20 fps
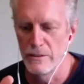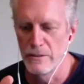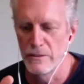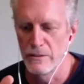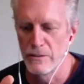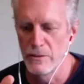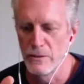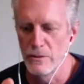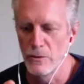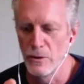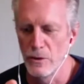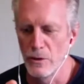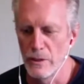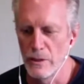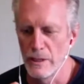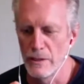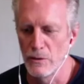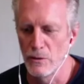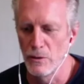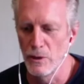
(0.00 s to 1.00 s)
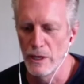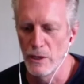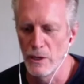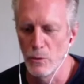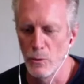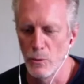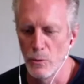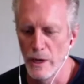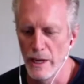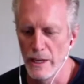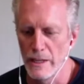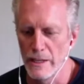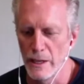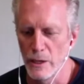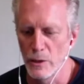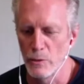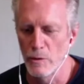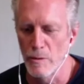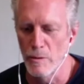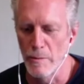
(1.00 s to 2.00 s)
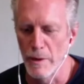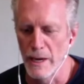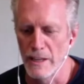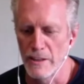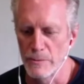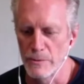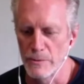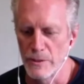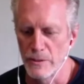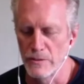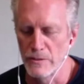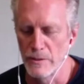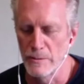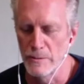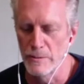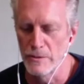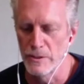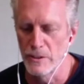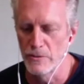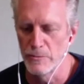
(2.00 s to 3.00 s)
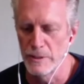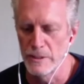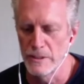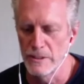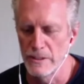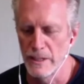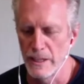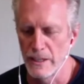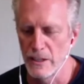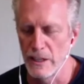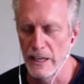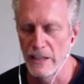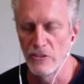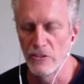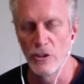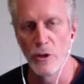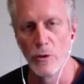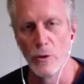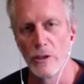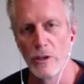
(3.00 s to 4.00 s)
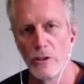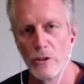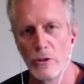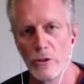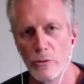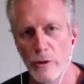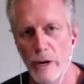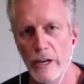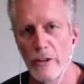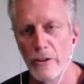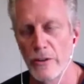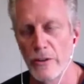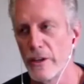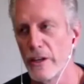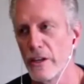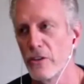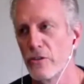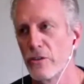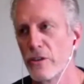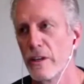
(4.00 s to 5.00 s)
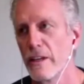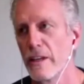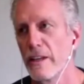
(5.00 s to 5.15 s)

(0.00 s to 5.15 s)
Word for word: to, in, in a way, not only remind themselves of themselves, but they could actually go on and do greater things.